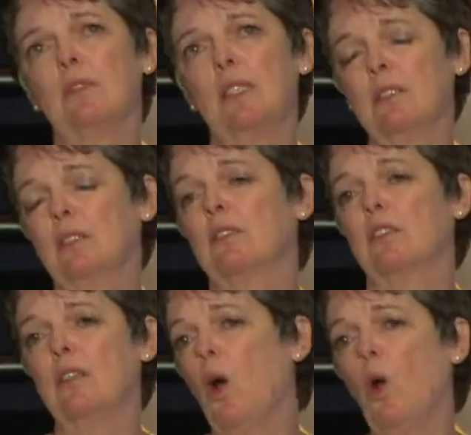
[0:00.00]
this
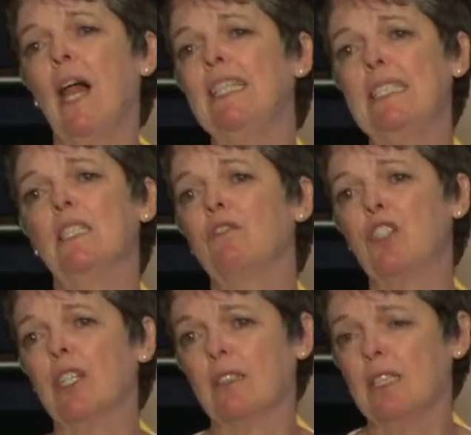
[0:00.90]
whole idea of
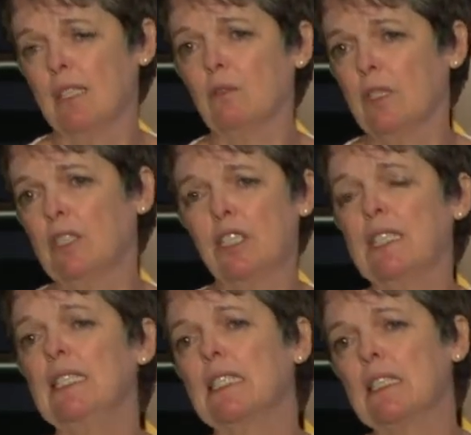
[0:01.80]
chick lit, which
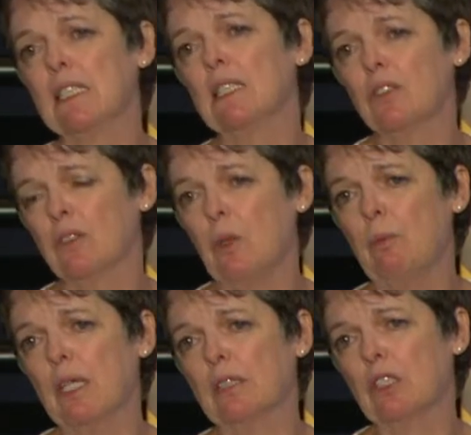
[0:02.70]
didn't exist so
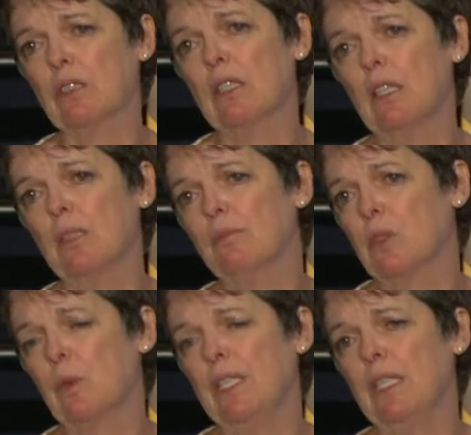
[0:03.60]
much um,
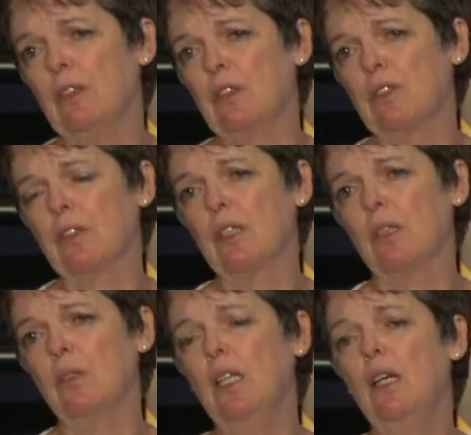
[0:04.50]
20 years
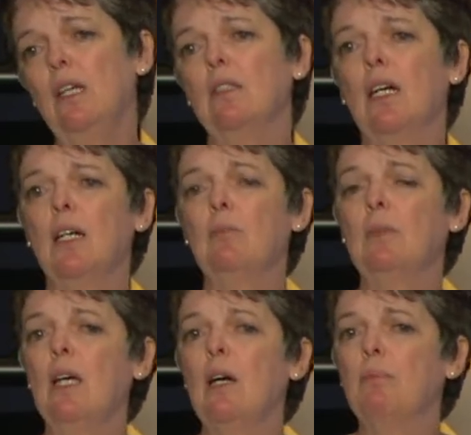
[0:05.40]
ago. Um,
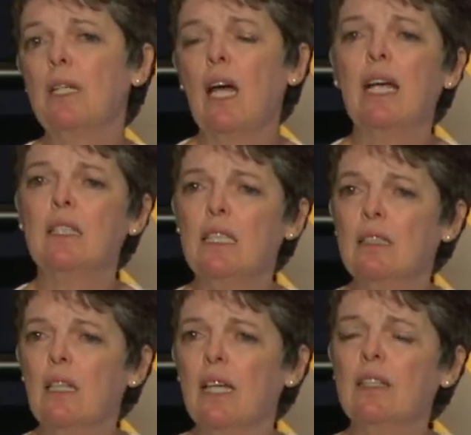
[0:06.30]
but I think,
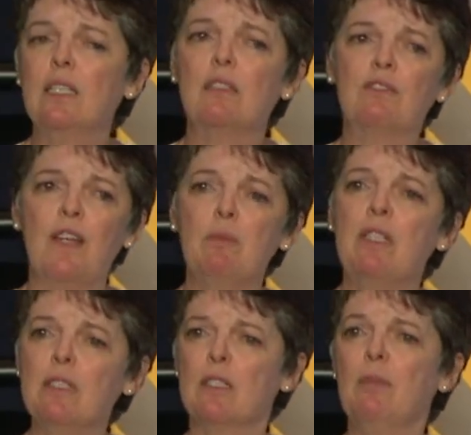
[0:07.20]
I think
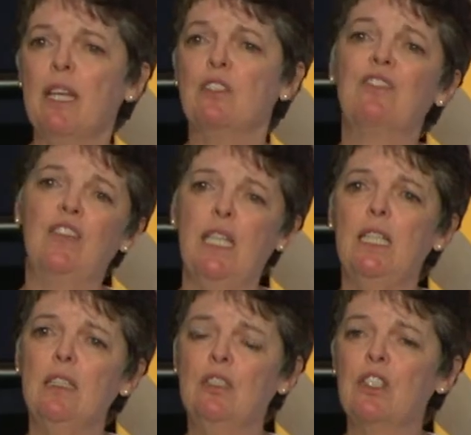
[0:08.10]
feminism has
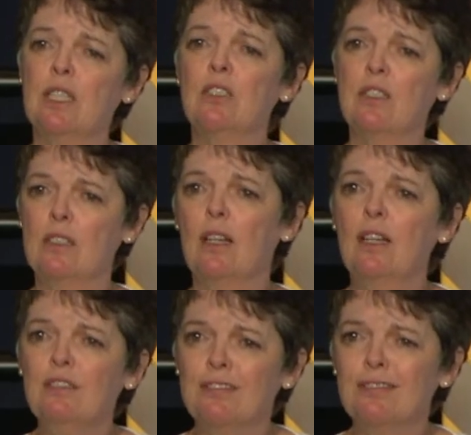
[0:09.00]
faded just
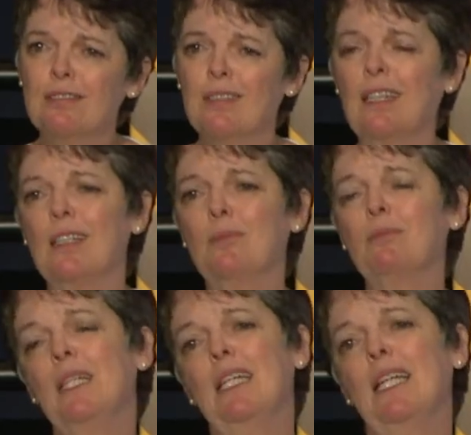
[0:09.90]
enough, um,
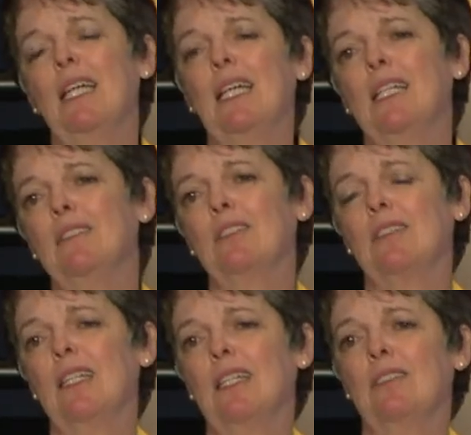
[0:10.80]
and,
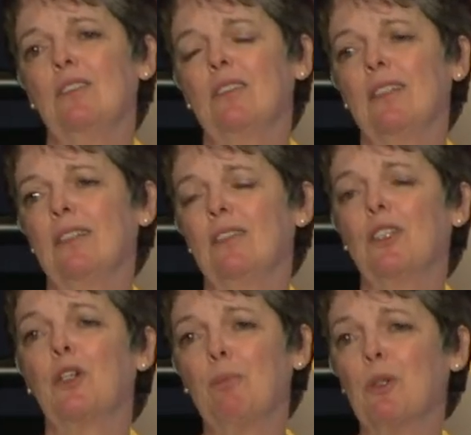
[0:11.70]
and uh, the
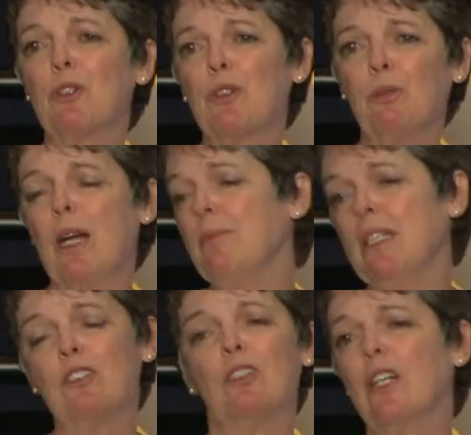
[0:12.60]
commercial, I mean,
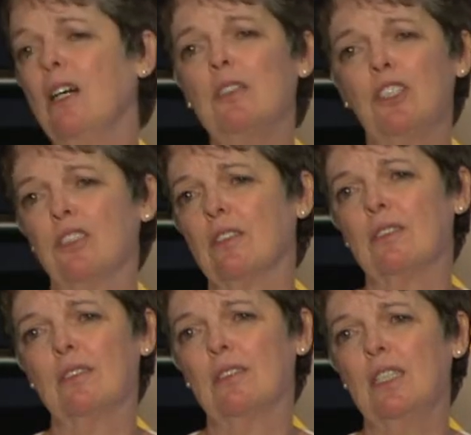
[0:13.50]
it's our culture,
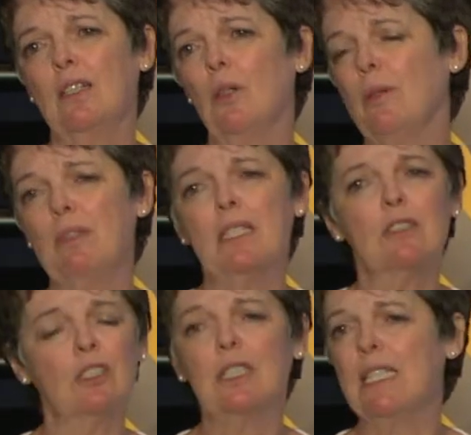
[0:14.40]
you know, I mean, it's
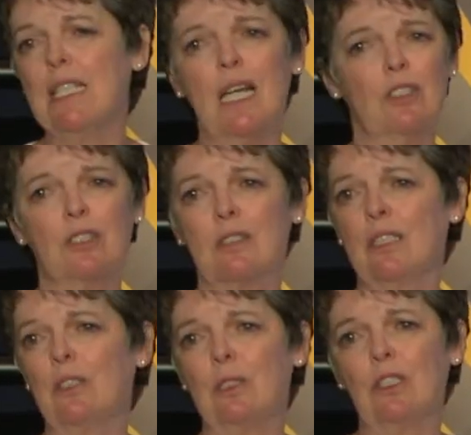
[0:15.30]
certainly not just
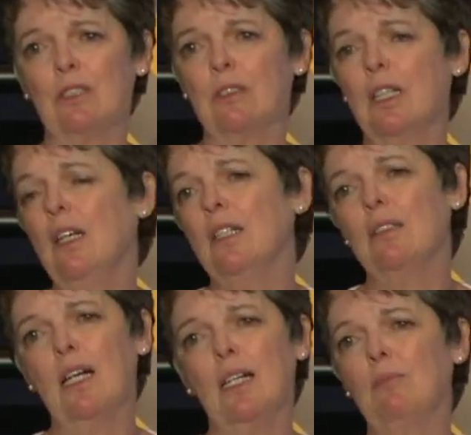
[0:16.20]
literature.
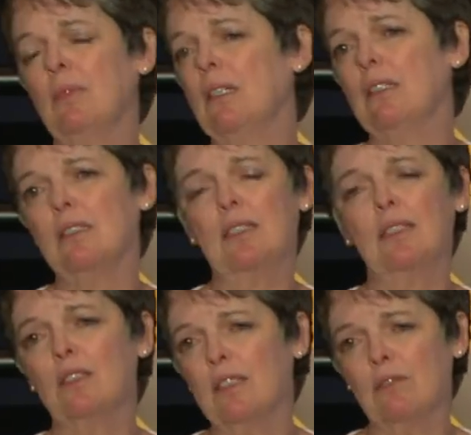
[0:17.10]
Um,
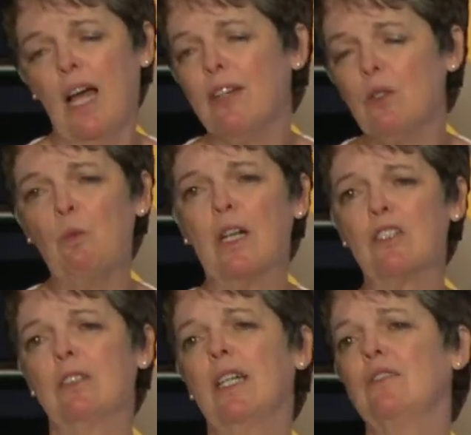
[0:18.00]
I don't watch
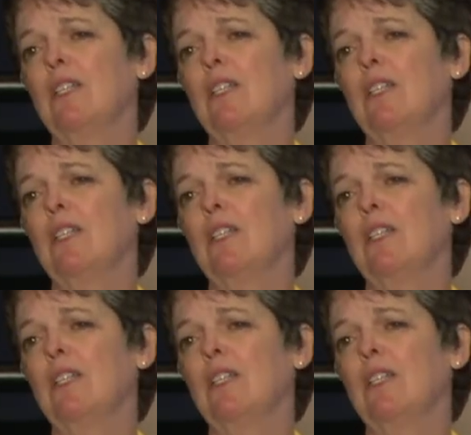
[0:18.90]
a lot of